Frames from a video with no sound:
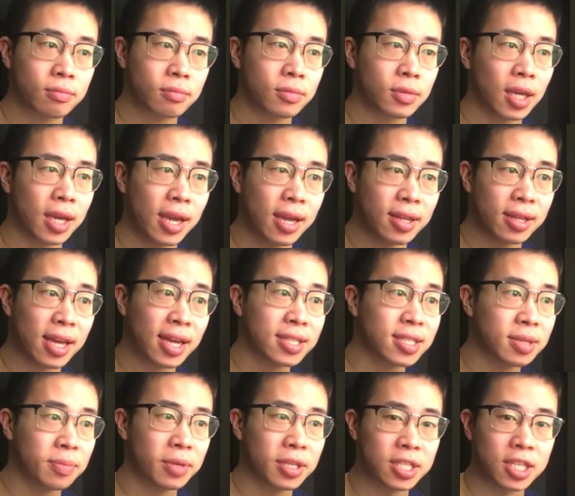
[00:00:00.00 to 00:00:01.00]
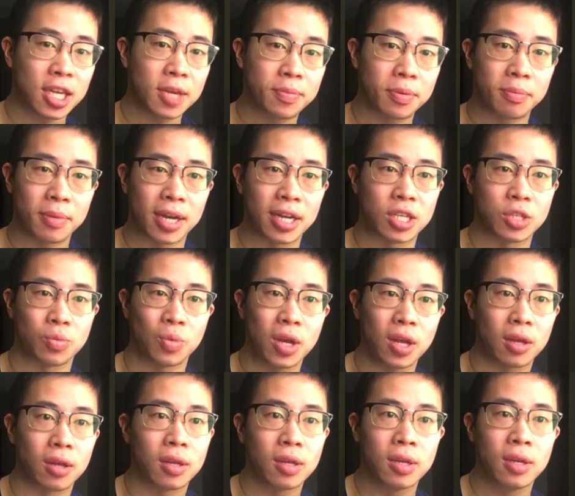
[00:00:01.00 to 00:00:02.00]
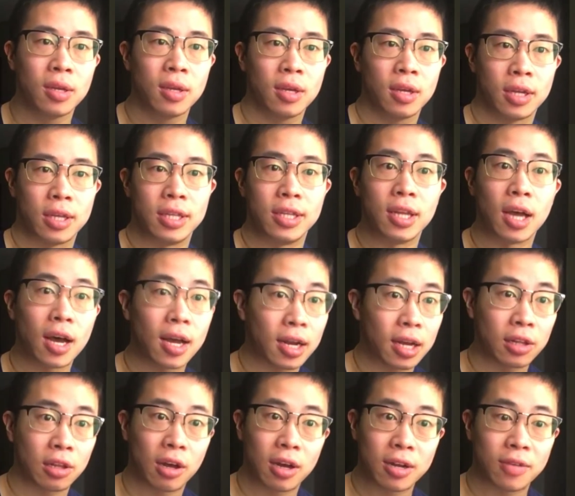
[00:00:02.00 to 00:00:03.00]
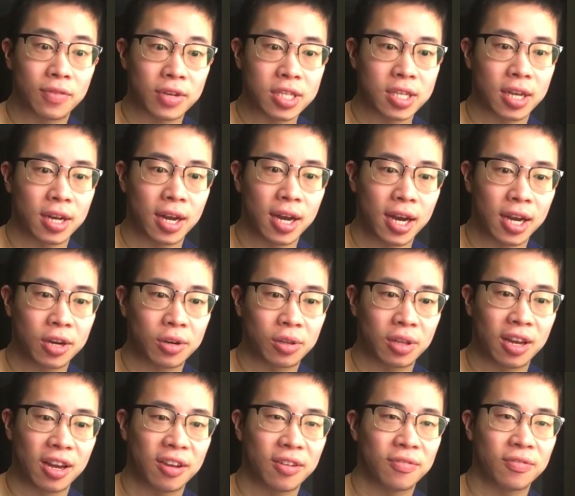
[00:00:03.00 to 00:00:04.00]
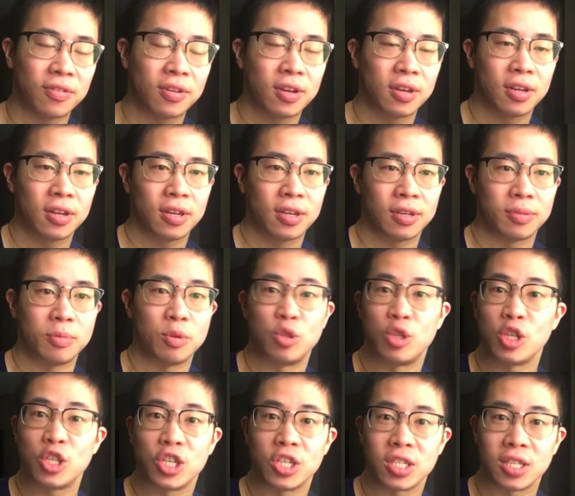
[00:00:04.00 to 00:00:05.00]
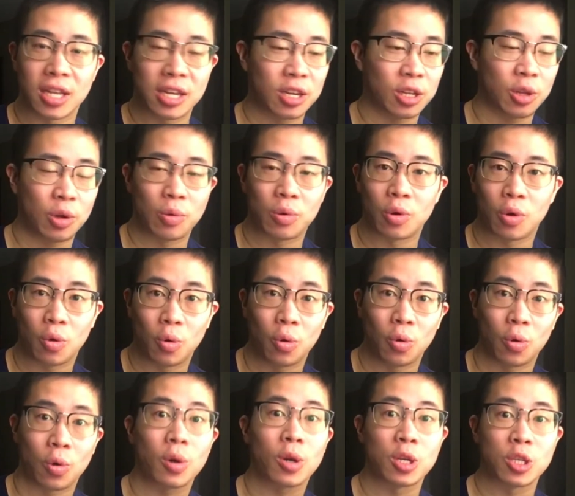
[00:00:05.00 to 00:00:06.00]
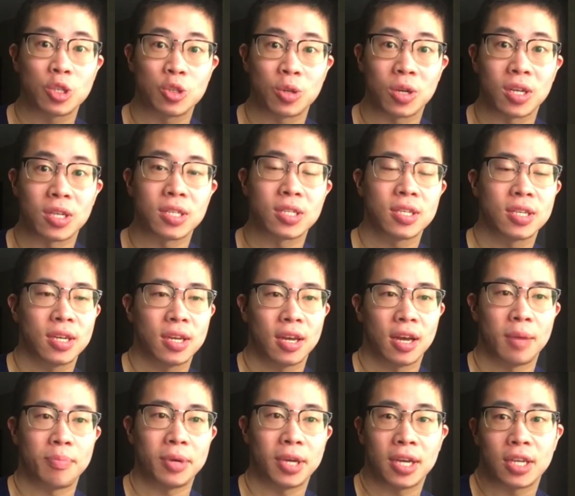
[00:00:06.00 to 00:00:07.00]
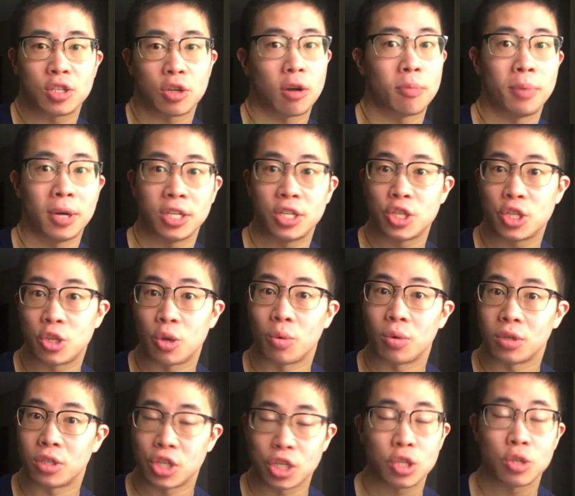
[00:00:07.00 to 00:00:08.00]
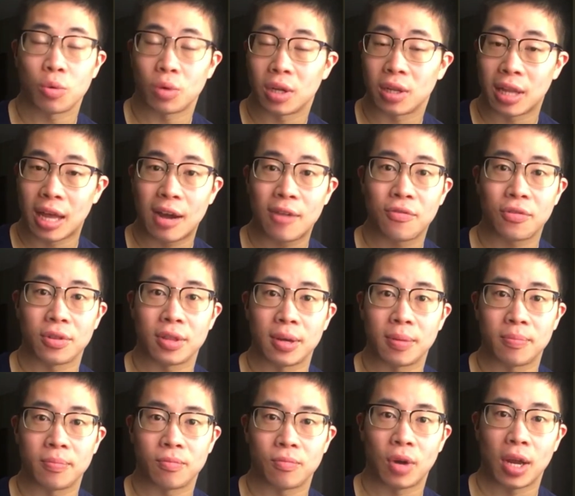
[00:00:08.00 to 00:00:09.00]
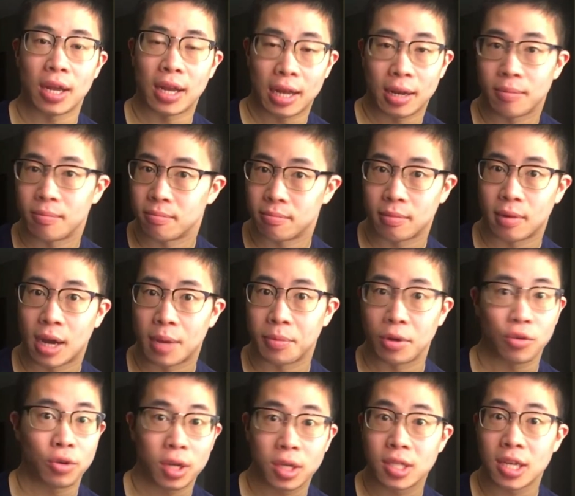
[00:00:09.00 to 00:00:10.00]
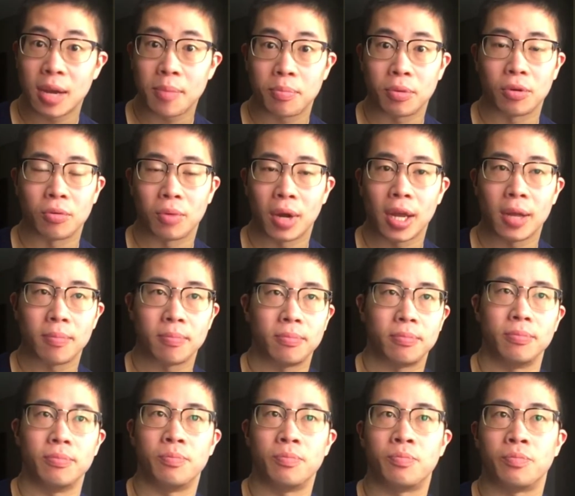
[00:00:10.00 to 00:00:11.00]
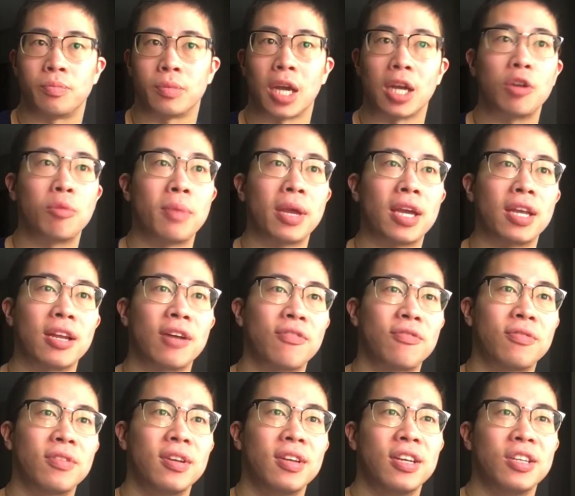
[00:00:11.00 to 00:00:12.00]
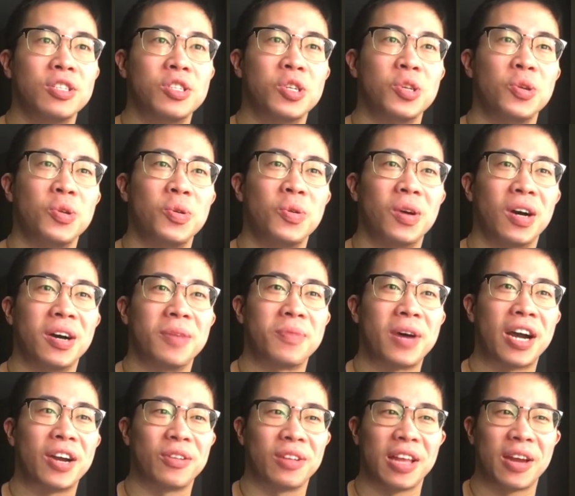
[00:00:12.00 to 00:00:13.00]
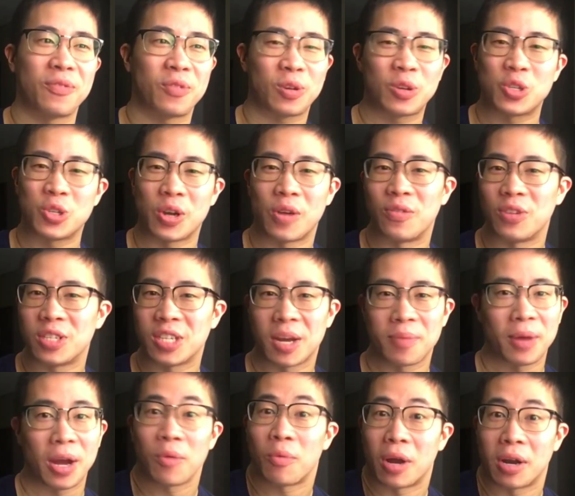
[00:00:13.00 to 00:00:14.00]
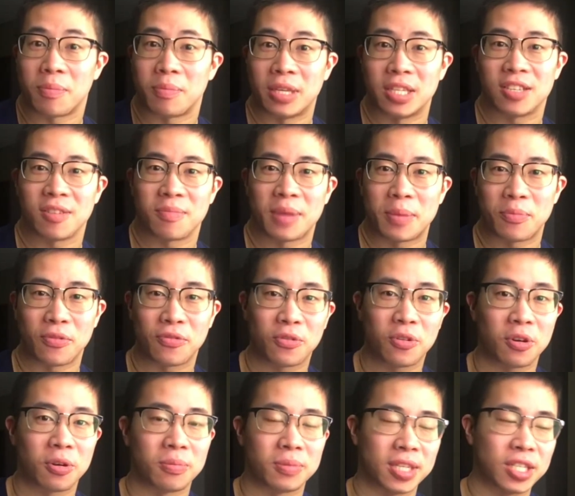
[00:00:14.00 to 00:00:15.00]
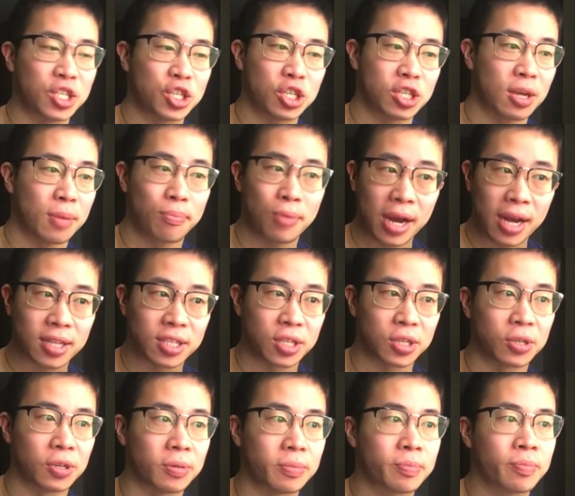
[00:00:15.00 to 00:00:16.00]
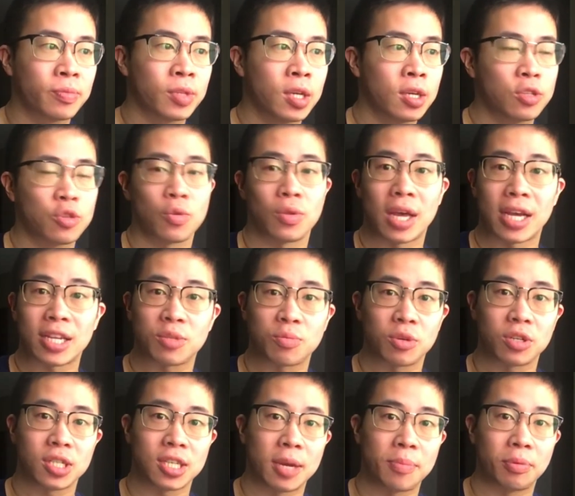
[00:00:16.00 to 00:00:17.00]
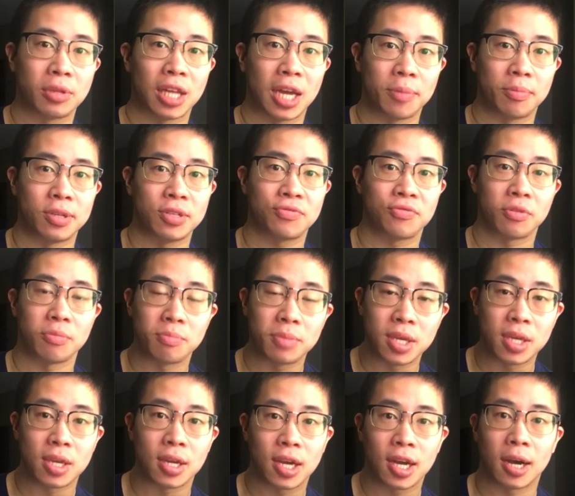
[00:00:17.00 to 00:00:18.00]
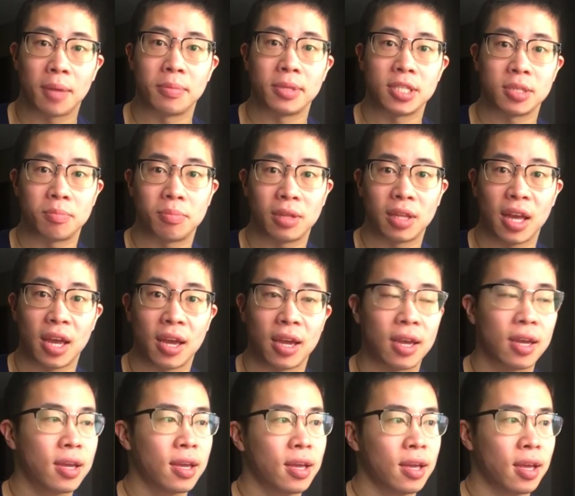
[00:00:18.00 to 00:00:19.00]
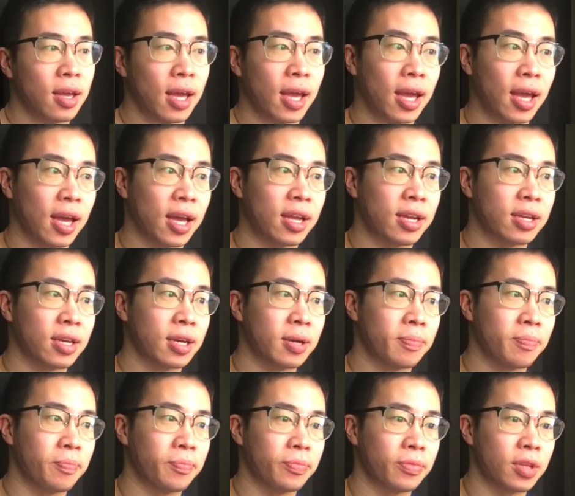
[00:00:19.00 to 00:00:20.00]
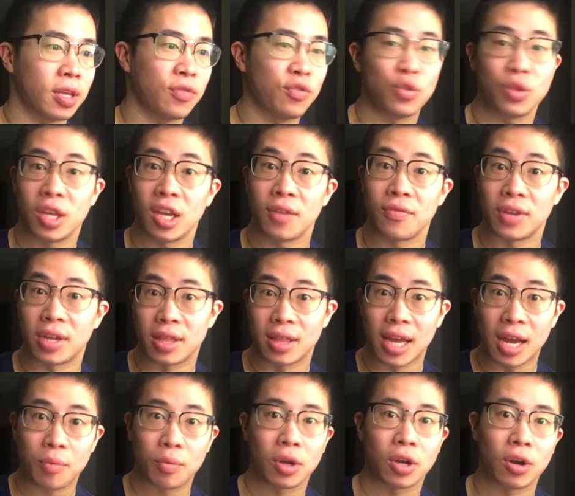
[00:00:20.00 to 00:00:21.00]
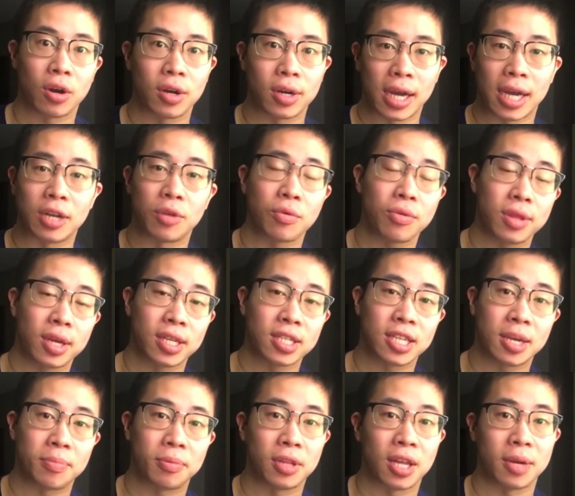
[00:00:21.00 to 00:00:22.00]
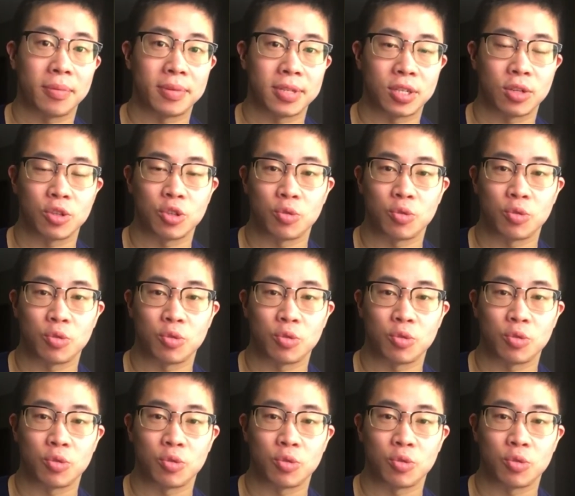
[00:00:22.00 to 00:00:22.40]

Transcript: And that's something to keep in mind as well. Not a lot of us can hire live musicians, let alone whole orchestras, because our budgets don't allow for them, right? And I'm a good example, right? I don't make enough to hire a live orchestra every time I want a piece of mine performed. It's just not practical. So that's where sample libraries for me come into play. And if you think of it in that regard, I don't think sample libraries are too